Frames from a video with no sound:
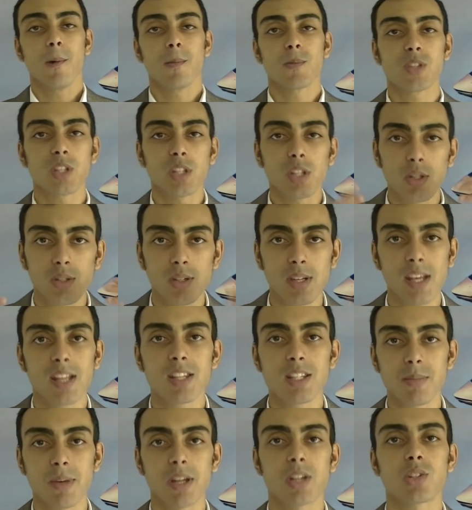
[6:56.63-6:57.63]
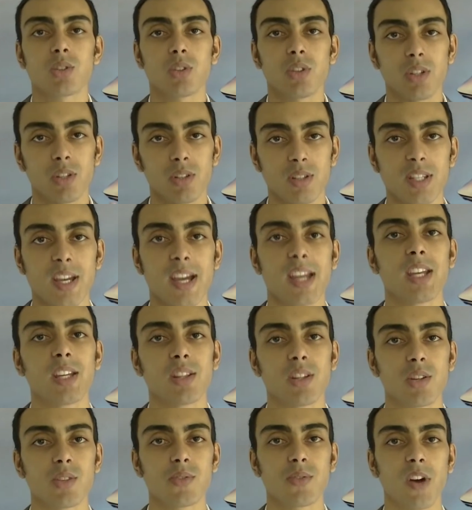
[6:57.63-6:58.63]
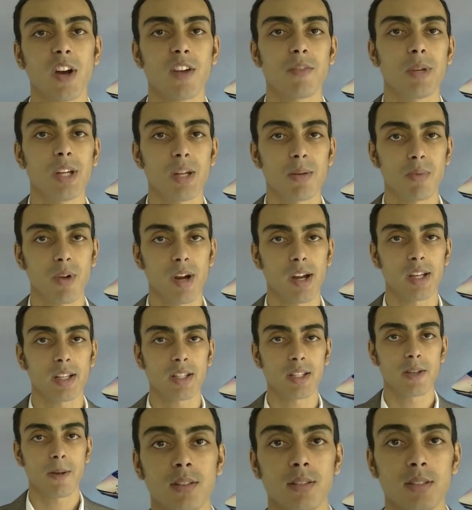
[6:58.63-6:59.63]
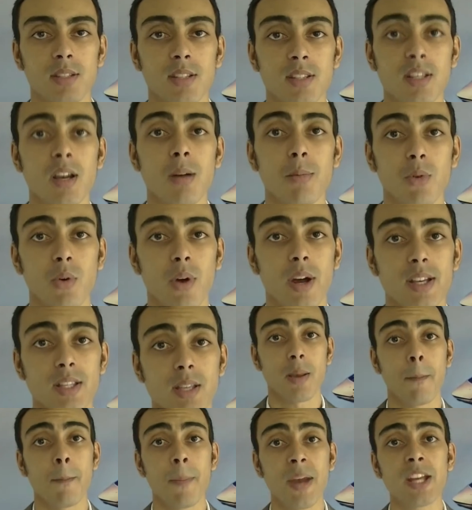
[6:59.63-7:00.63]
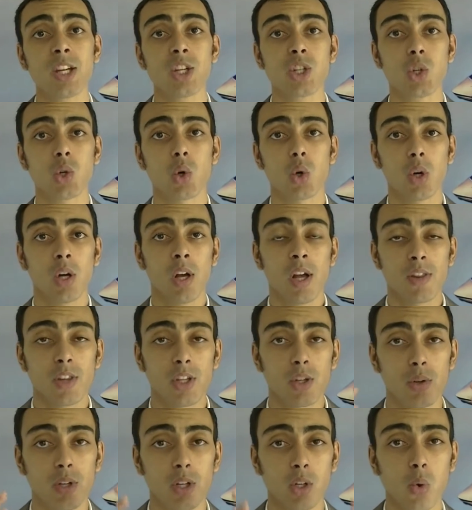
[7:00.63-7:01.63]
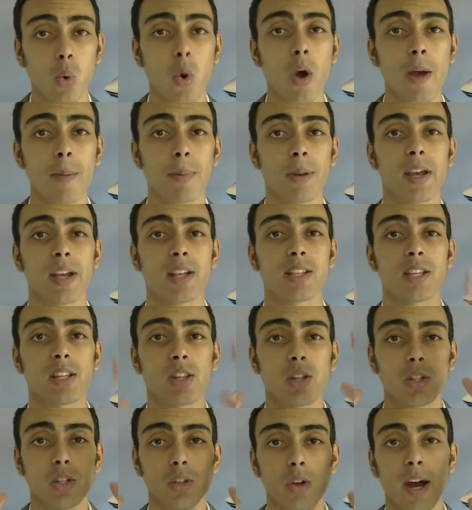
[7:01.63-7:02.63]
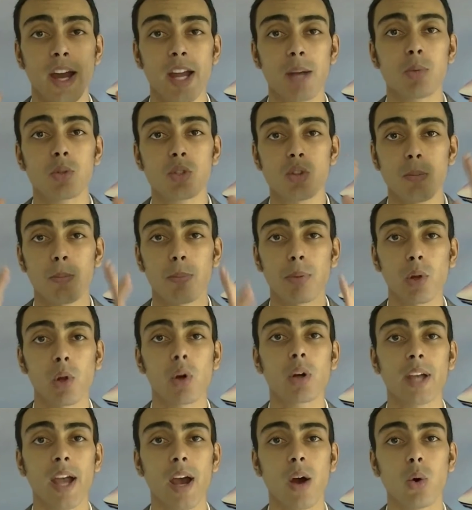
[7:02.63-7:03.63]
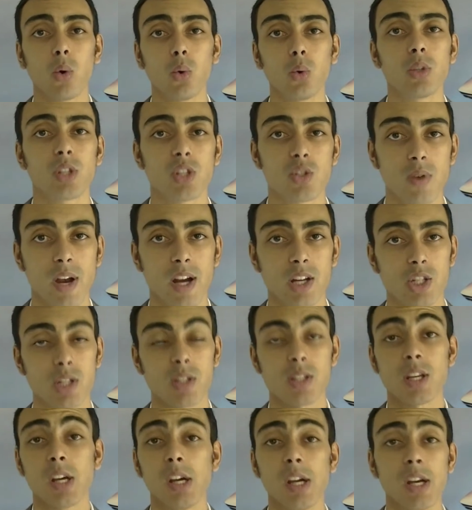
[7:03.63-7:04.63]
So you need to make sure that you're taking those 5-minute breaks. To summarize, make sure you're in a quiet place and that you're able to block out all distractions.